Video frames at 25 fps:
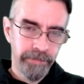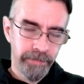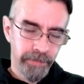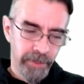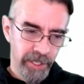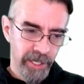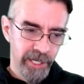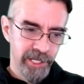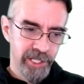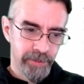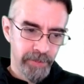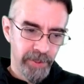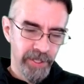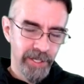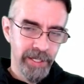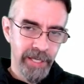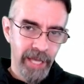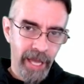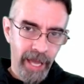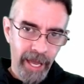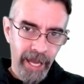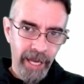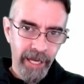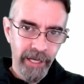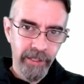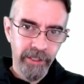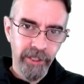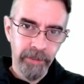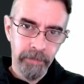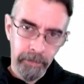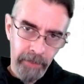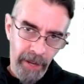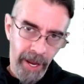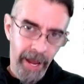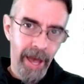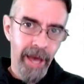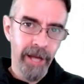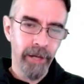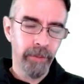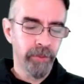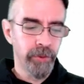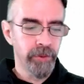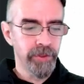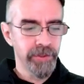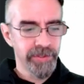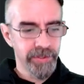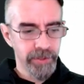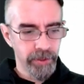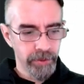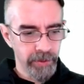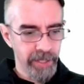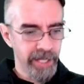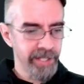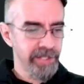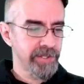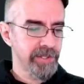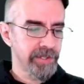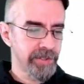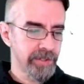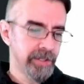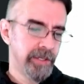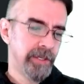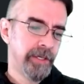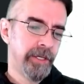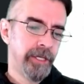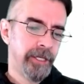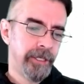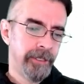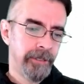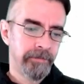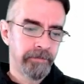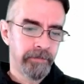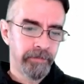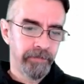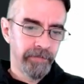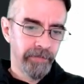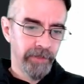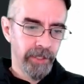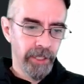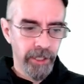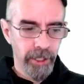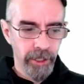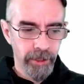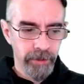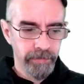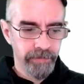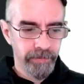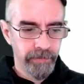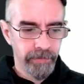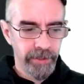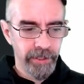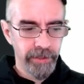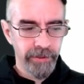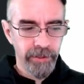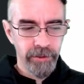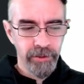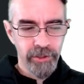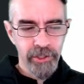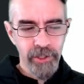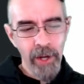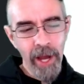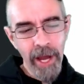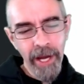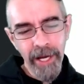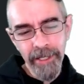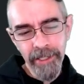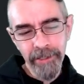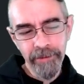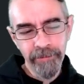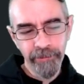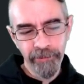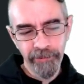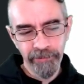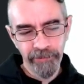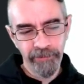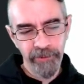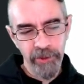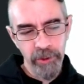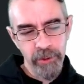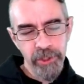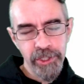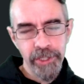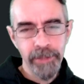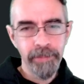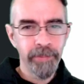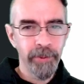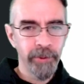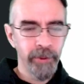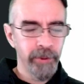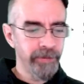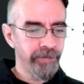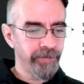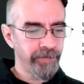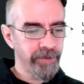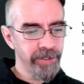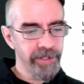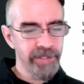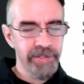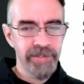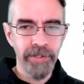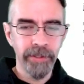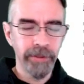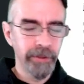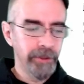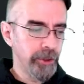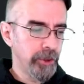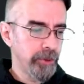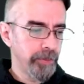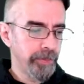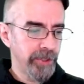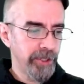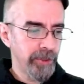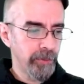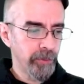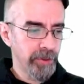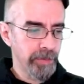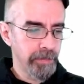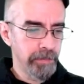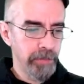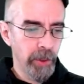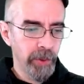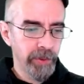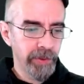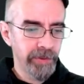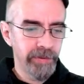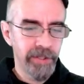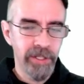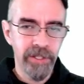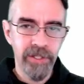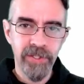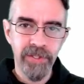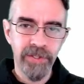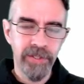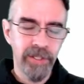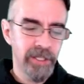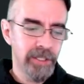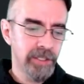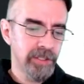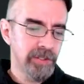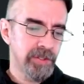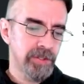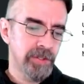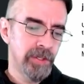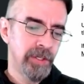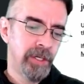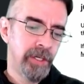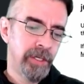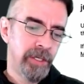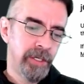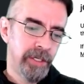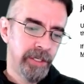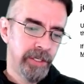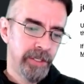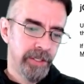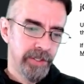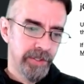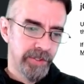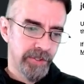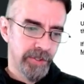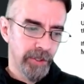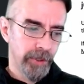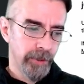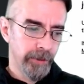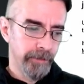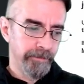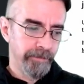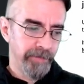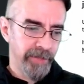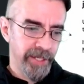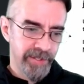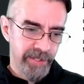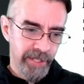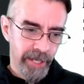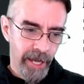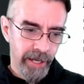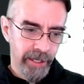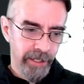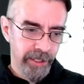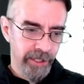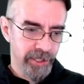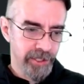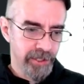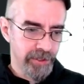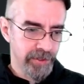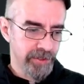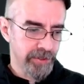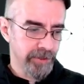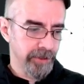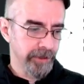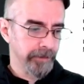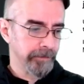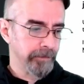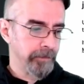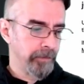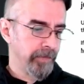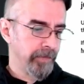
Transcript: PHP 8 compatible. So that's, they're trying to future-proof this a little bit with both of these things. So that's kind of interesting.